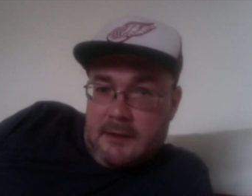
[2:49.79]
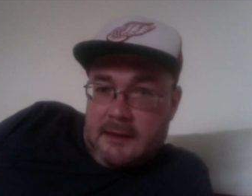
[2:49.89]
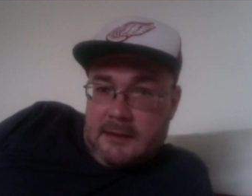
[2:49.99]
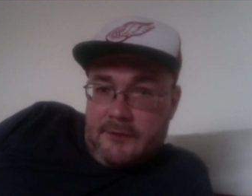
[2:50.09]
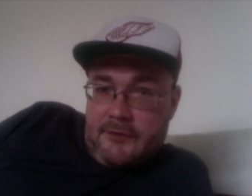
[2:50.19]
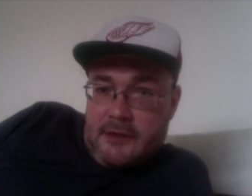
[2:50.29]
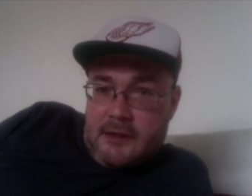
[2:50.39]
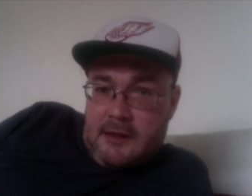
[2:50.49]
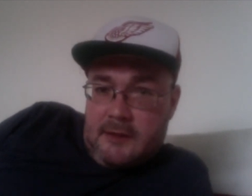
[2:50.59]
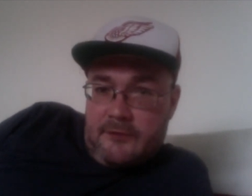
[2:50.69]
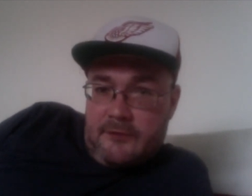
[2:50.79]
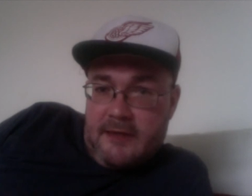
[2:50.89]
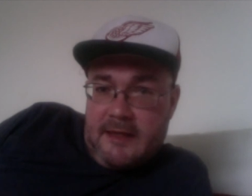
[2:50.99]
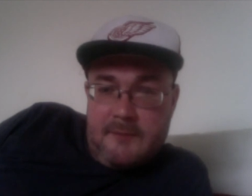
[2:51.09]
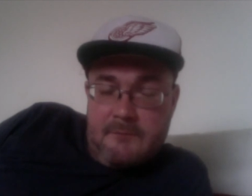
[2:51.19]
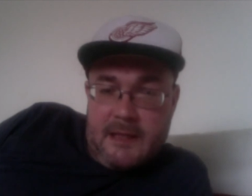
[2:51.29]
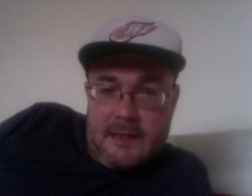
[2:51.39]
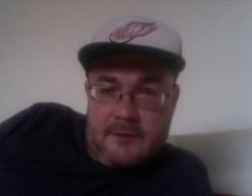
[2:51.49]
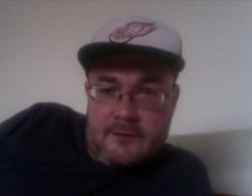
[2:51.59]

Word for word: and I was laid in bed.